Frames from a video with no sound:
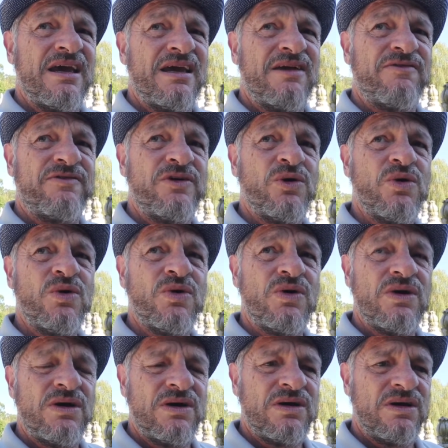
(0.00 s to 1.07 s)
If
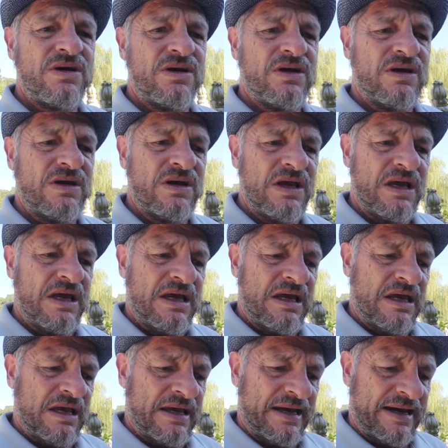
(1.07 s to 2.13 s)
you're
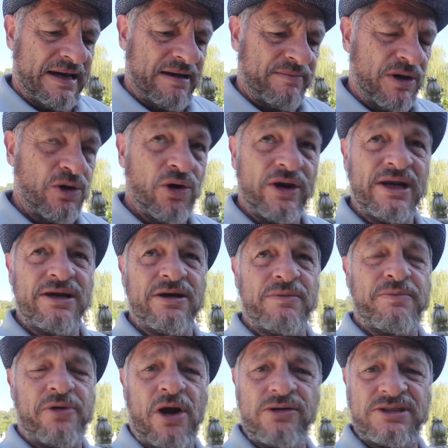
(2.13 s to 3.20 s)
not into
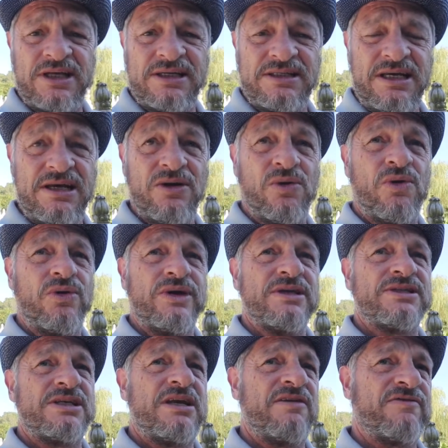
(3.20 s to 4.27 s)
processing, or you
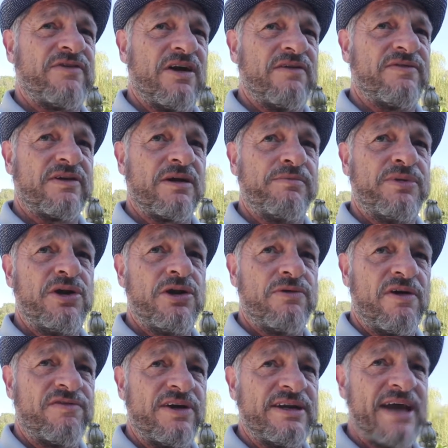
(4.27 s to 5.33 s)
sit in front of a computer
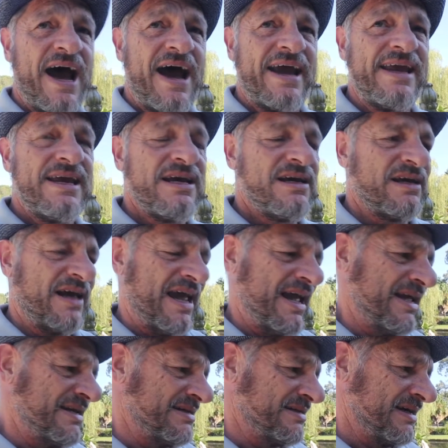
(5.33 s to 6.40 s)
every day
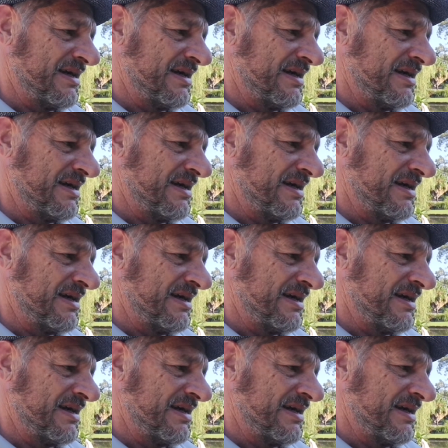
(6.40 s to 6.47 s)
and